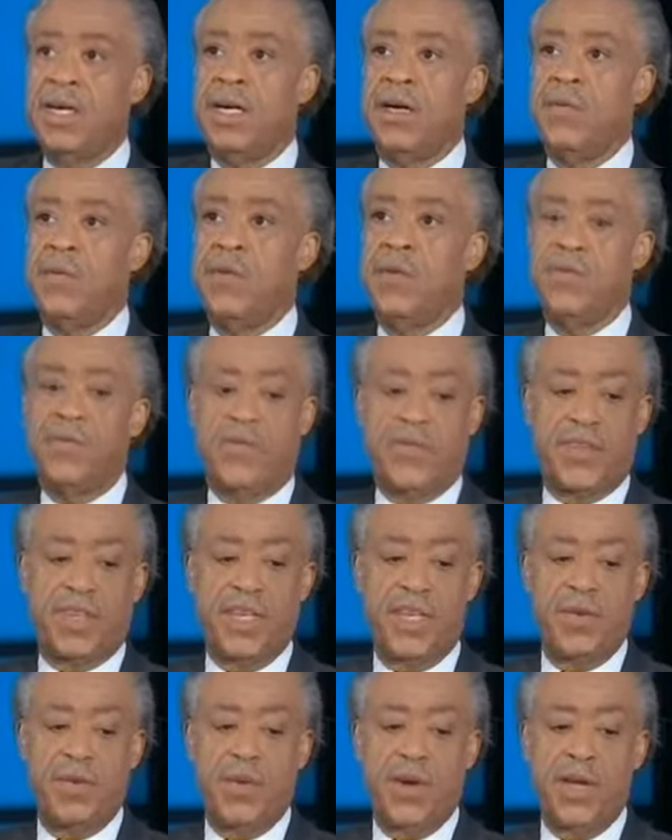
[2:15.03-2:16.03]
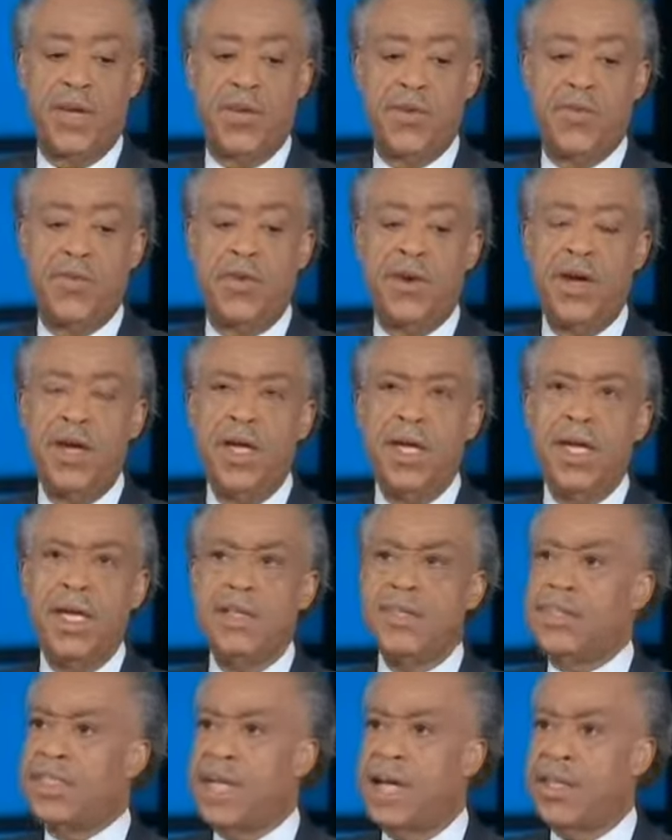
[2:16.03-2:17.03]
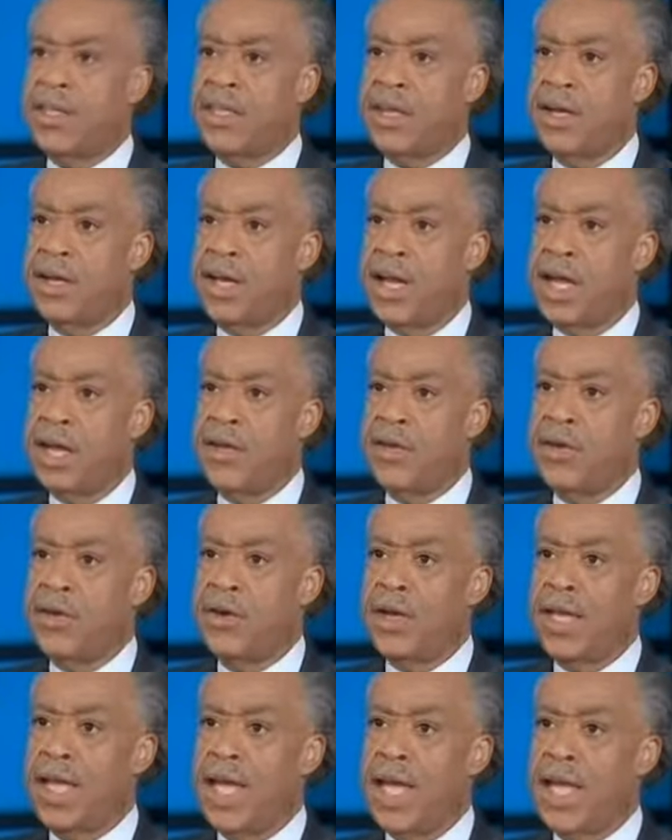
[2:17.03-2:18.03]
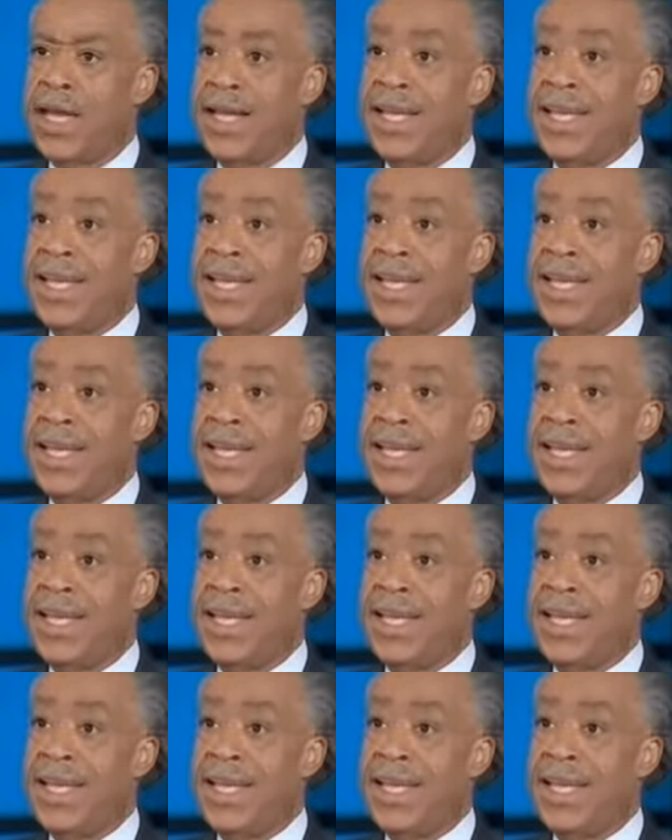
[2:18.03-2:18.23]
Uh, we've seen where you've in South Carolina, you only had a